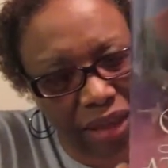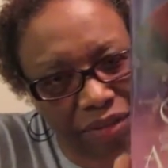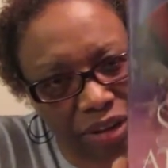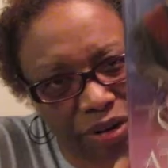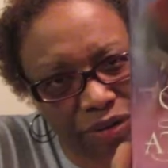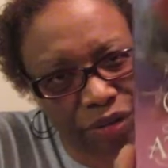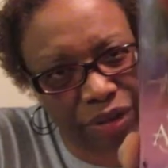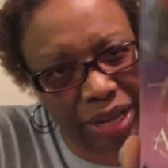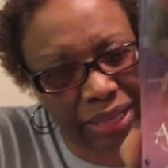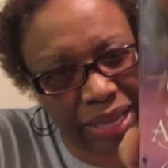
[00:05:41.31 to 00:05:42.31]
Have any of you
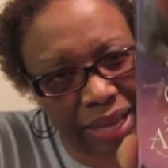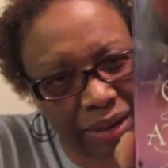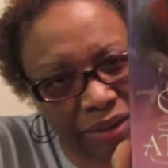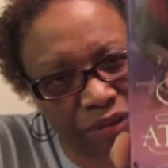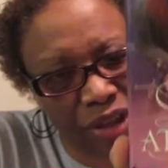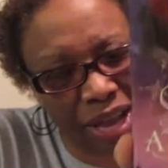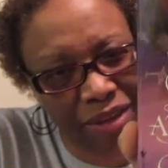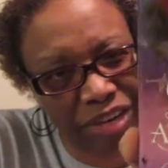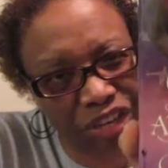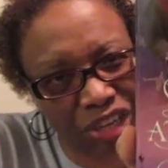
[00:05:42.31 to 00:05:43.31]
read that? If you
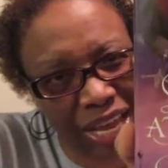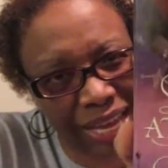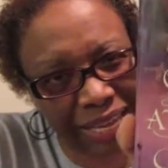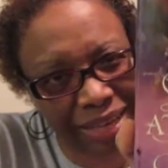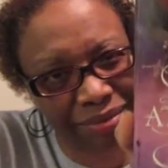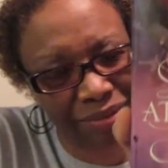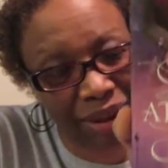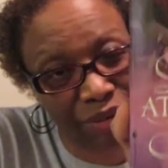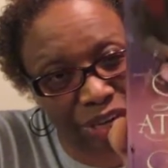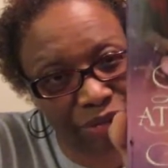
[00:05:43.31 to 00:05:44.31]
have, did you like it?
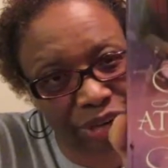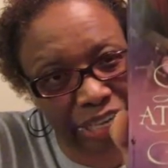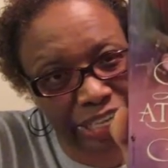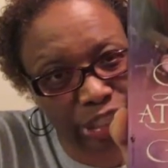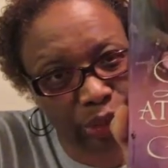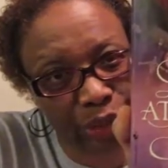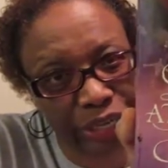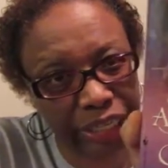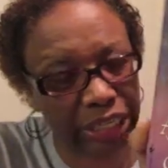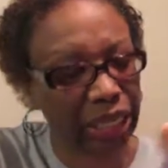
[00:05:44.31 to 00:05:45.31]
I really, really enjoyed
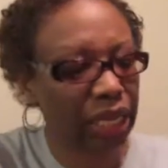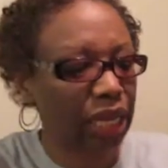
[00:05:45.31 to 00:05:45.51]
it.